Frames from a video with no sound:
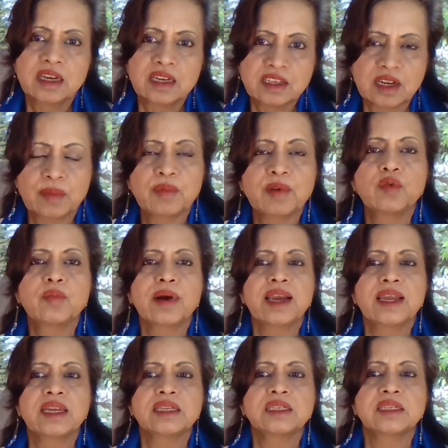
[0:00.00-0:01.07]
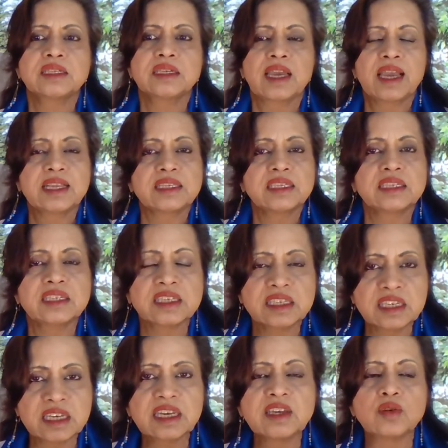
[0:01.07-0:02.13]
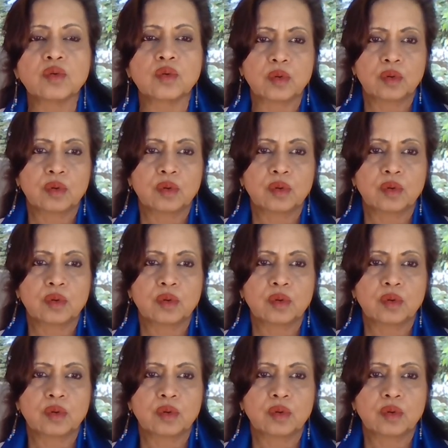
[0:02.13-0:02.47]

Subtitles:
W minus and Z0,